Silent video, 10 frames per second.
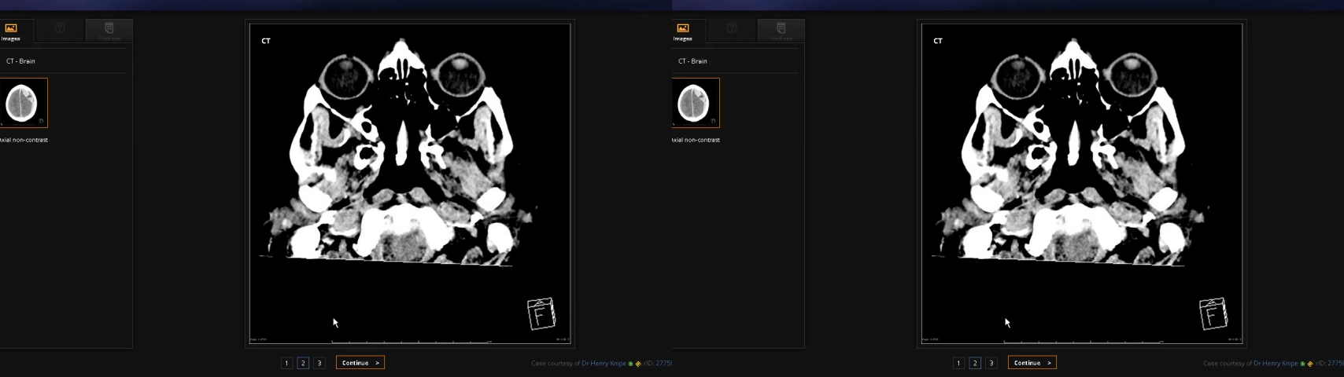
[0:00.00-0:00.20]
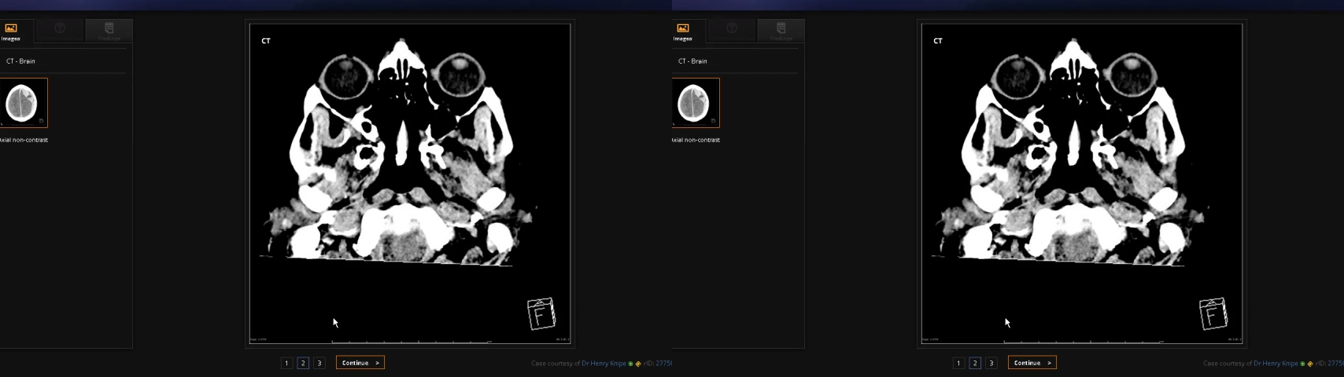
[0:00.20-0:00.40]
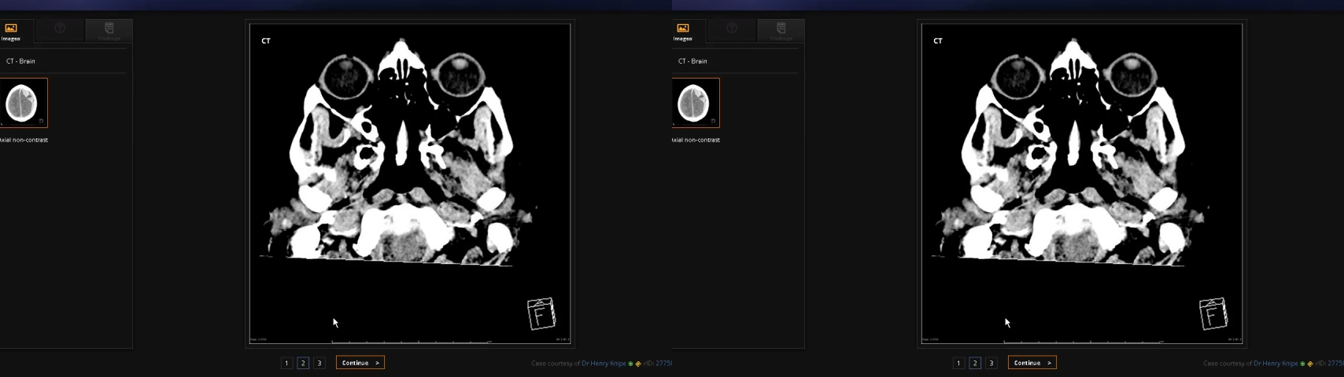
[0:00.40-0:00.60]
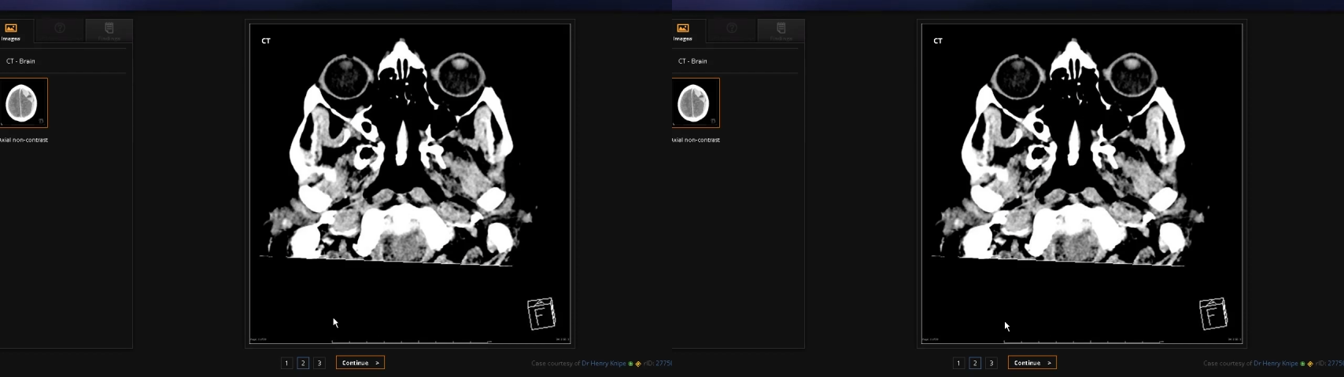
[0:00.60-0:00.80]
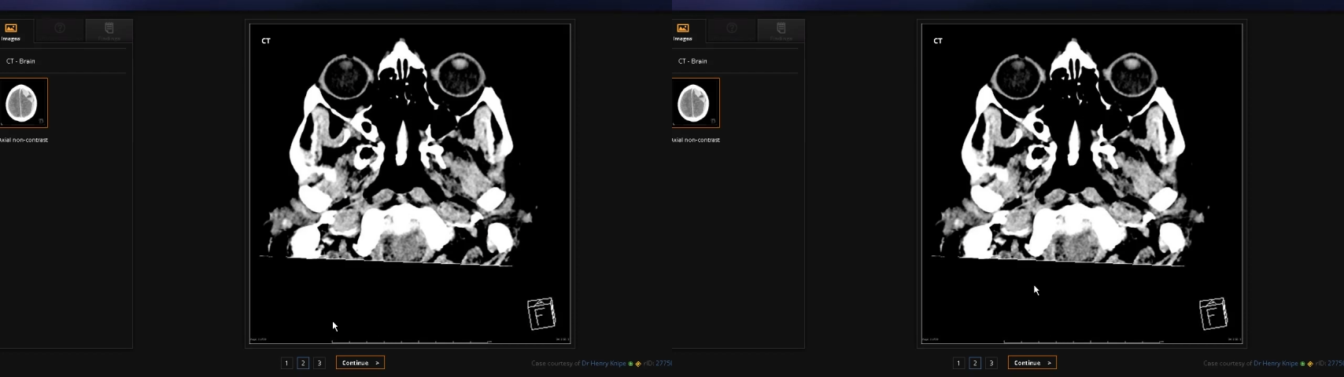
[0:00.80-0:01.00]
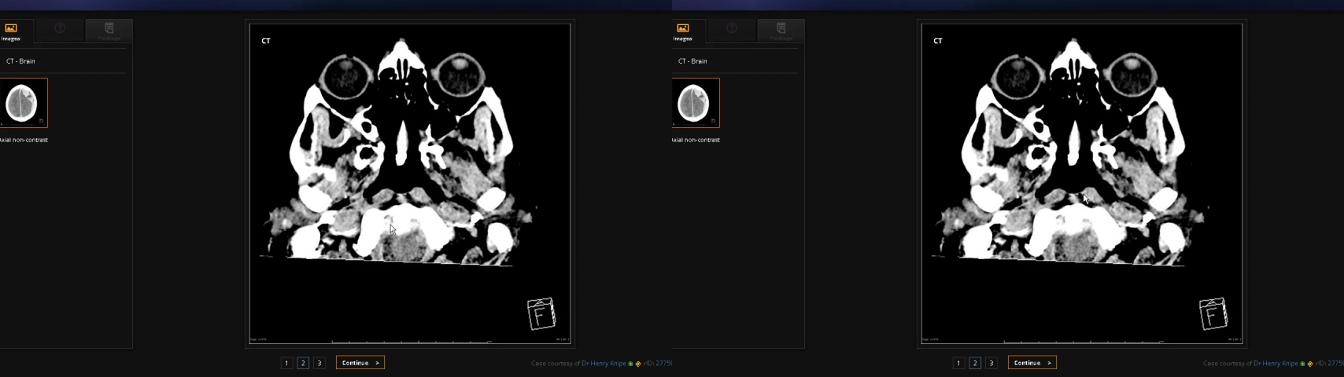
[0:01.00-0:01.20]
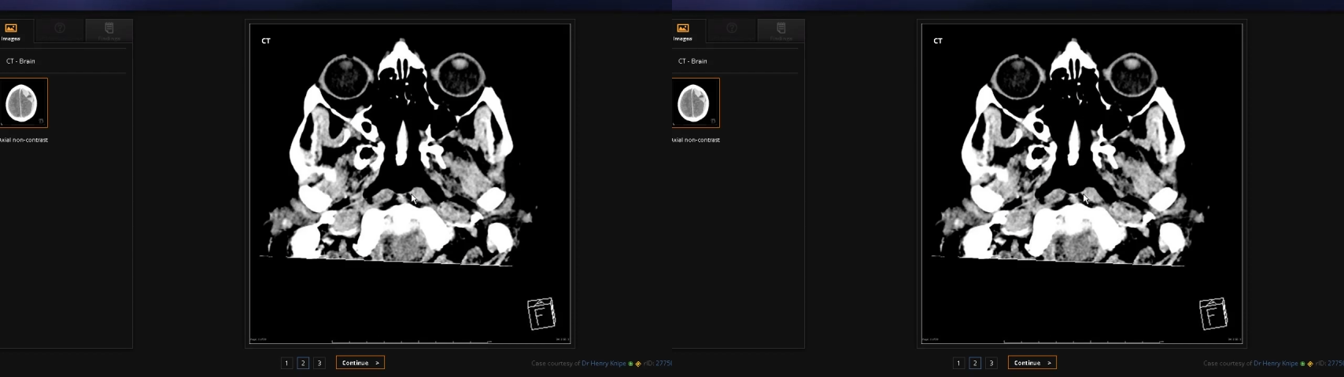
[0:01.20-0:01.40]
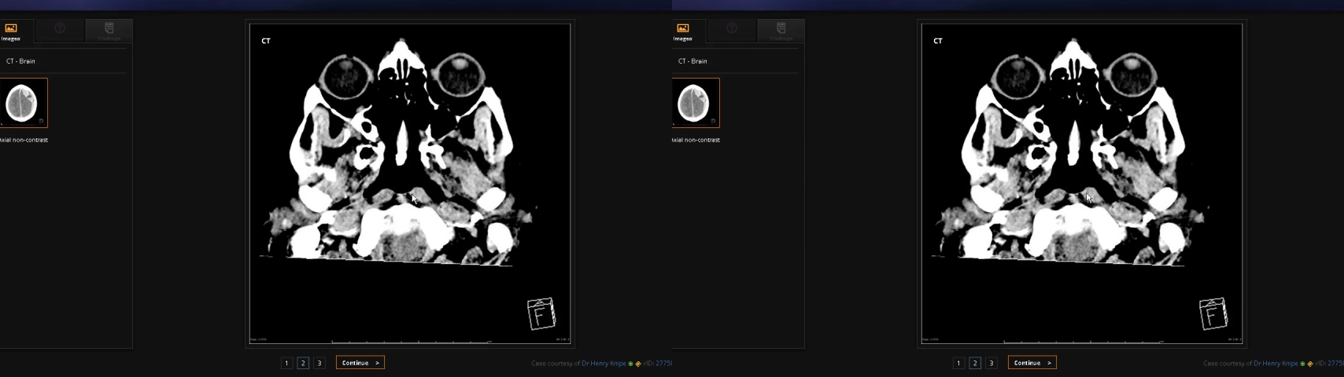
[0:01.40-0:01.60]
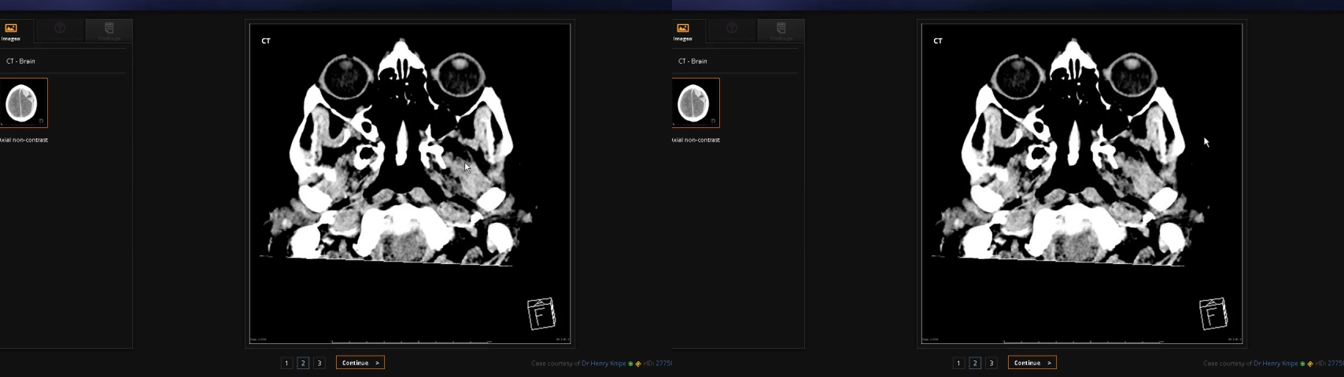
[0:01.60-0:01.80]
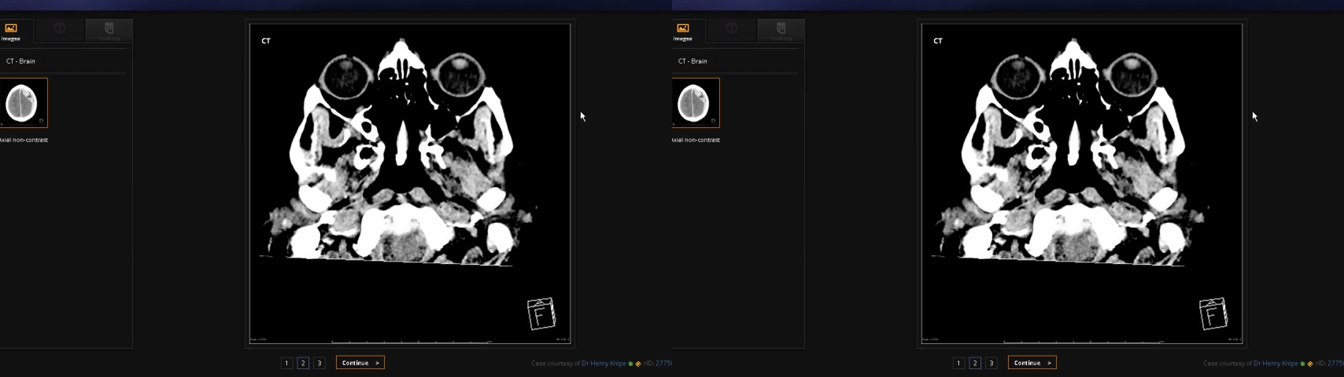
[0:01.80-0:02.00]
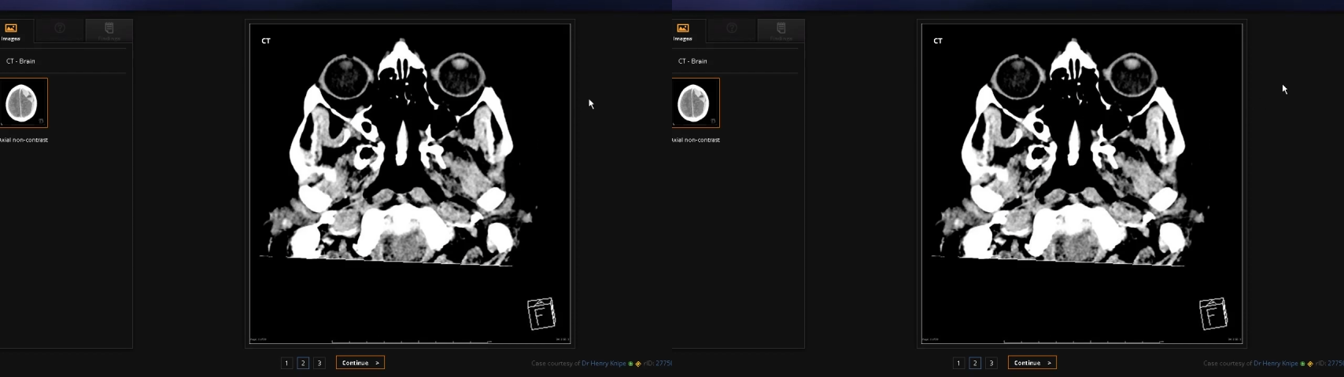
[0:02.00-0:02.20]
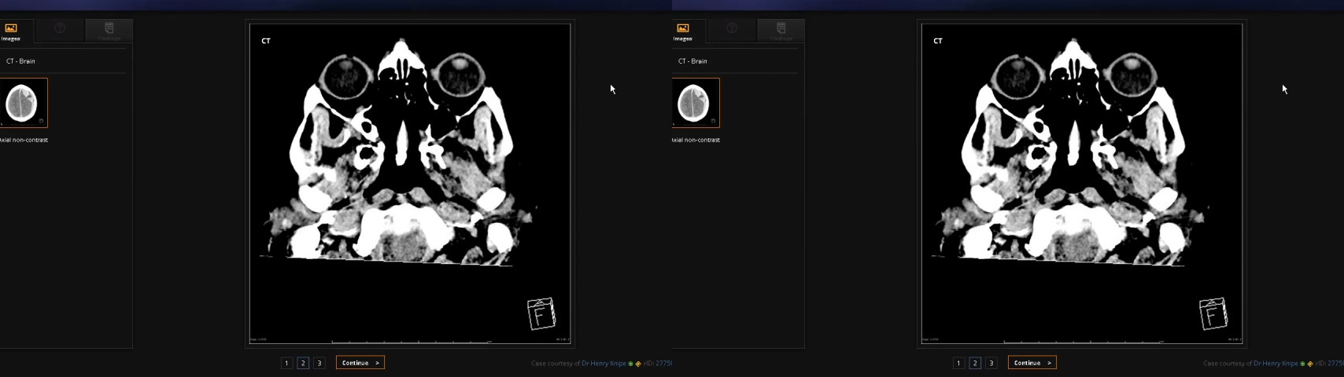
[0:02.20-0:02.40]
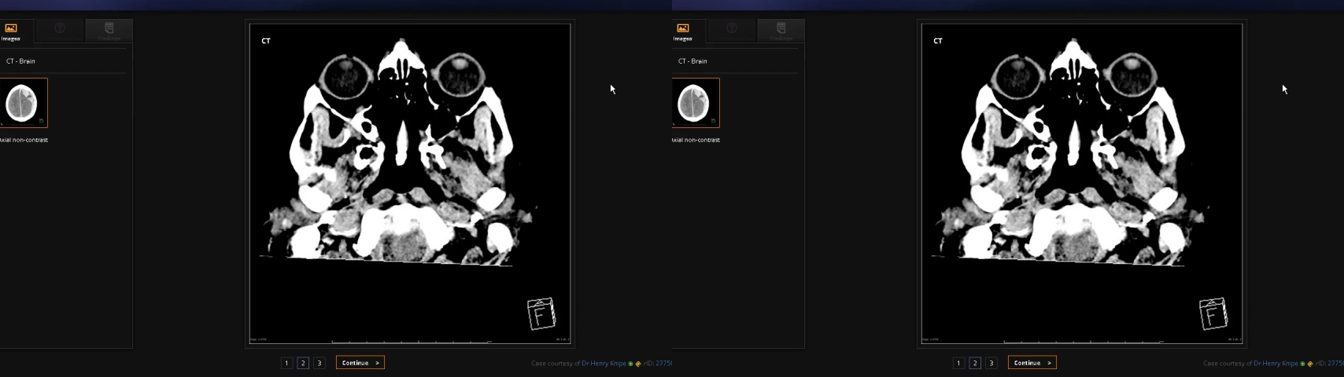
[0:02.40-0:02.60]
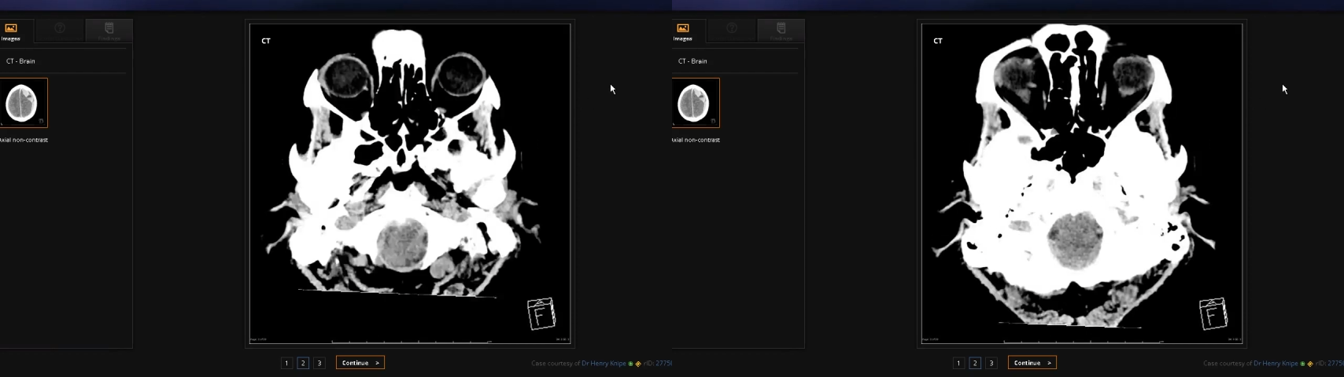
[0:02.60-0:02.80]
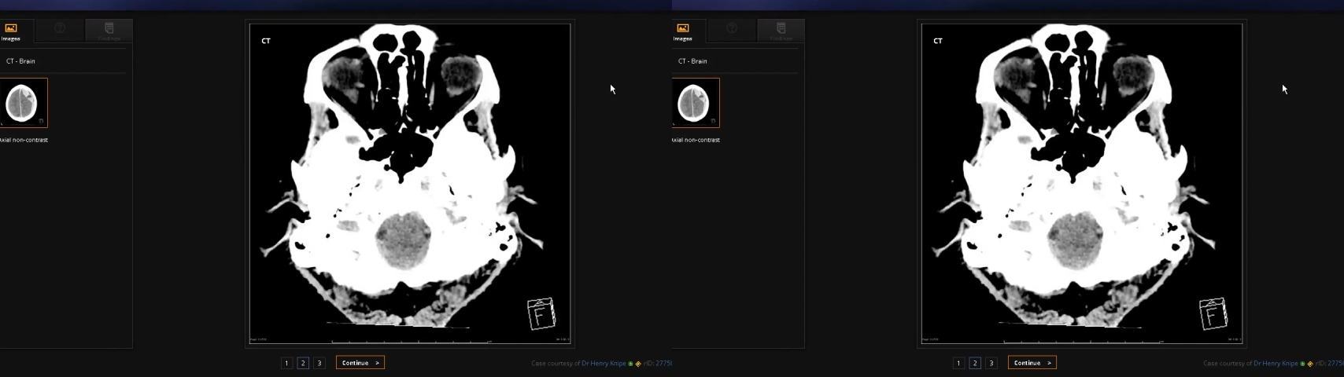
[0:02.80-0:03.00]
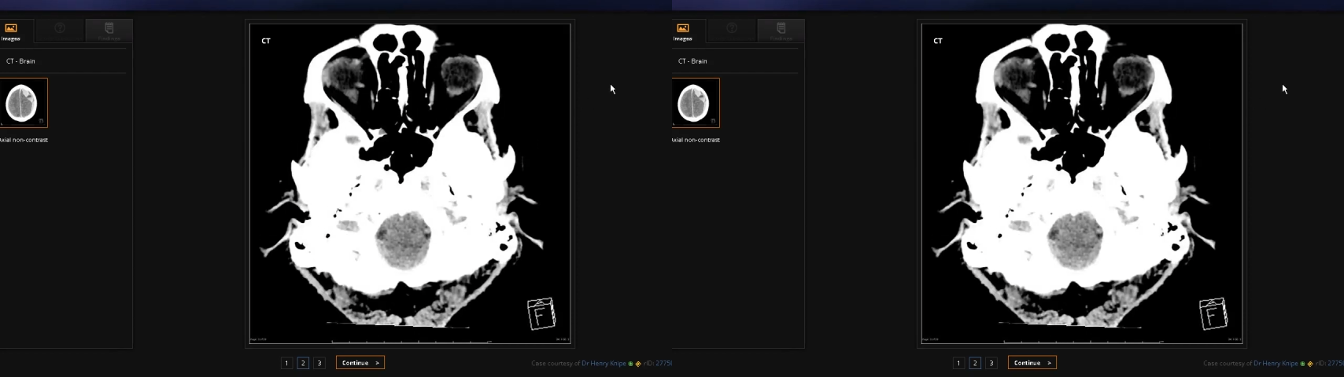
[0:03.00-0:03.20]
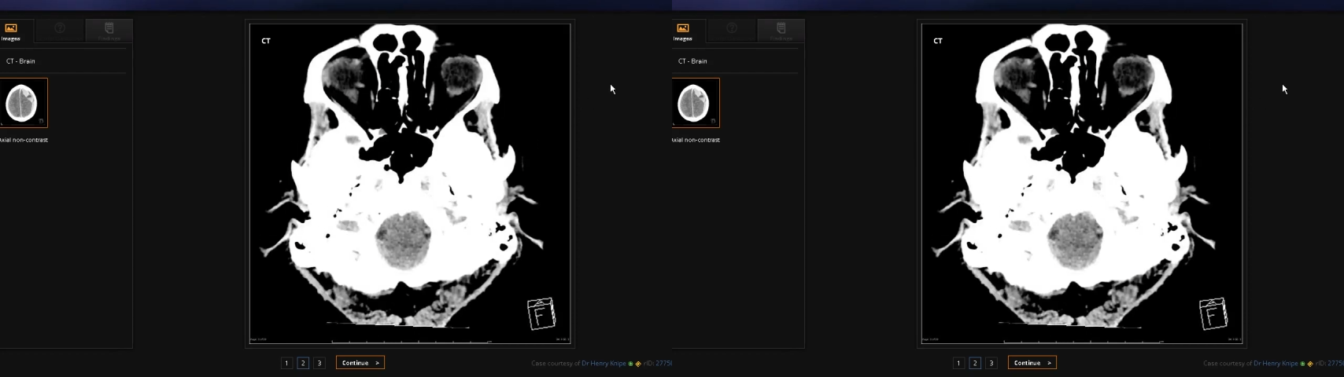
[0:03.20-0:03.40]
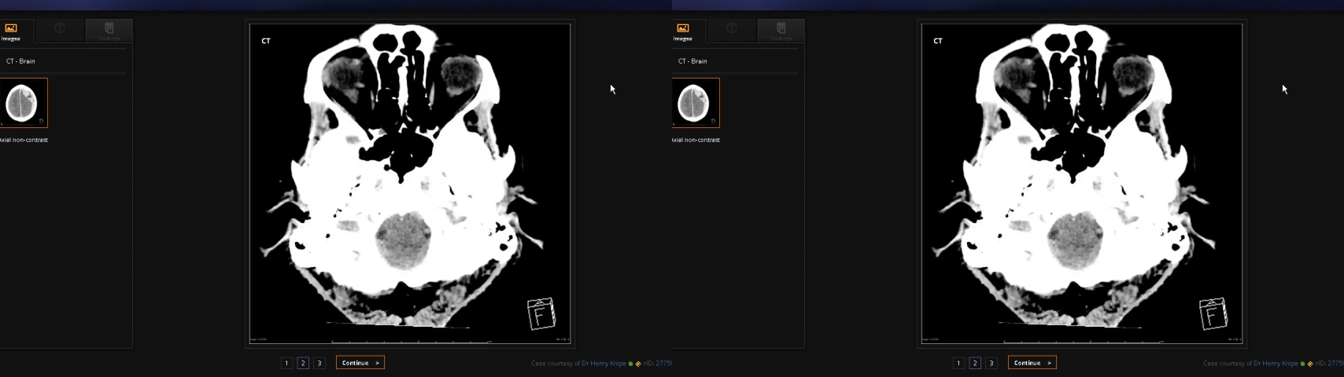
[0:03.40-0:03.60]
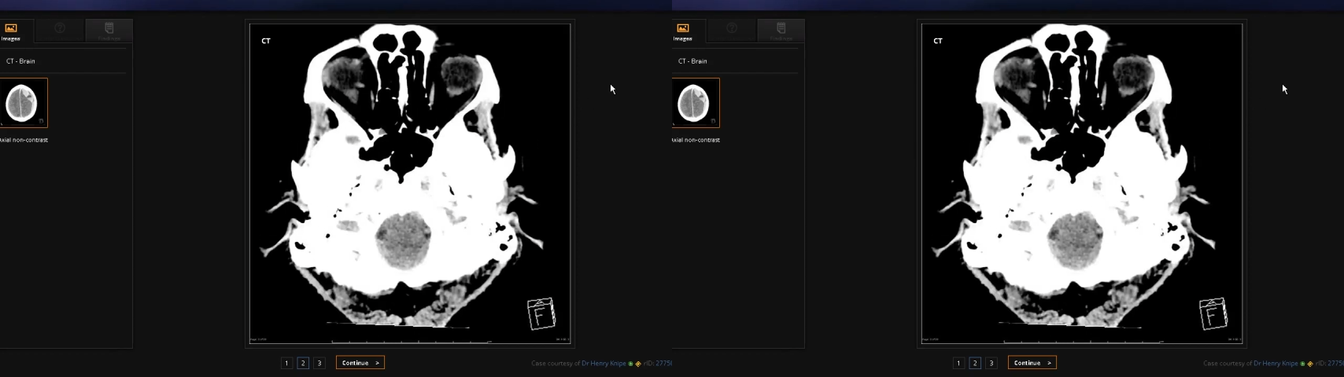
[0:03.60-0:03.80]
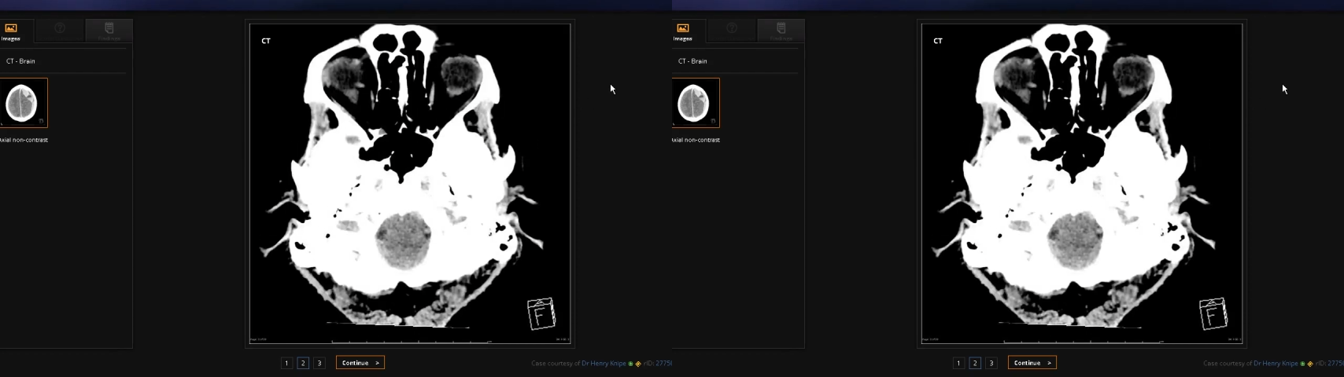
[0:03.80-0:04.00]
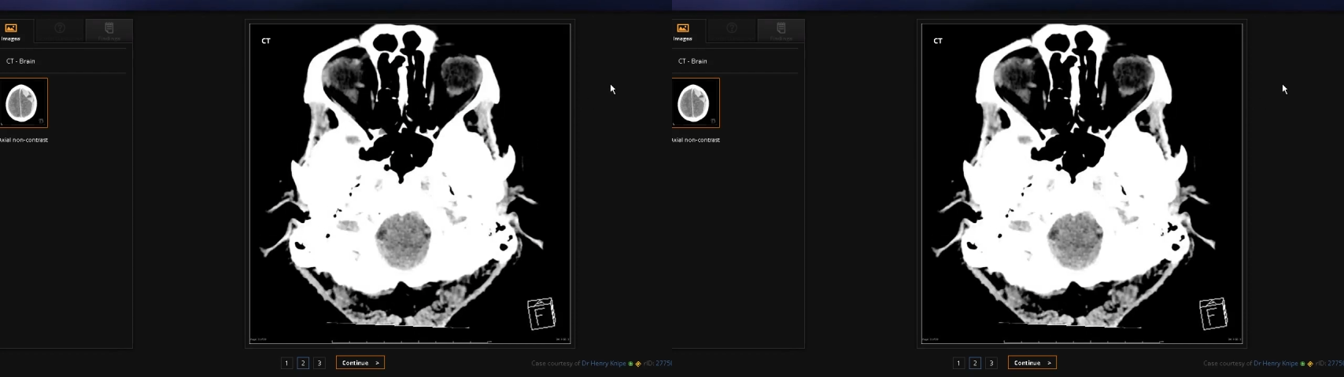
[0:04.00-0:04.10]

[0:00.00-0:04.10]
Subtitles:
No face is visible, so there are no lips to read.